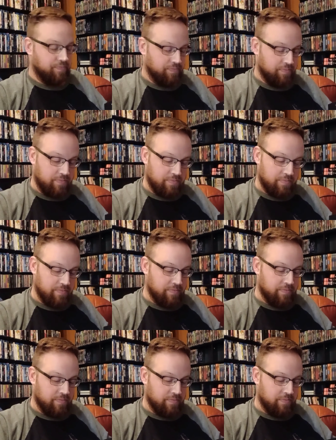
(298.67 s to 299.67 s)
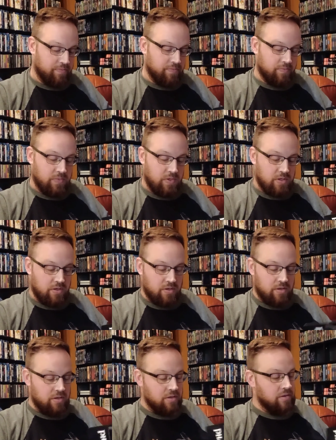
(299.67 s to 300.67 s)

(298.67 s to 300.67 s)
Nothing is said.